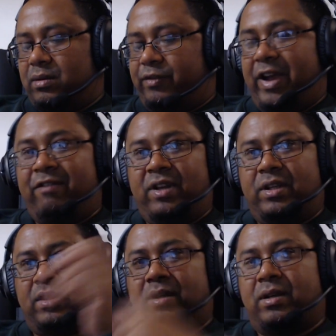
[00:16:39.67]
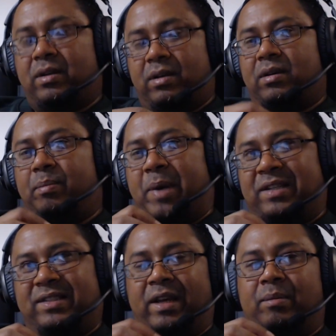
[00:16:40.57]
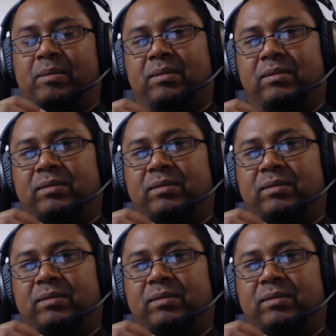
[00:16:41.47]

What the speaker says: favorite pastime.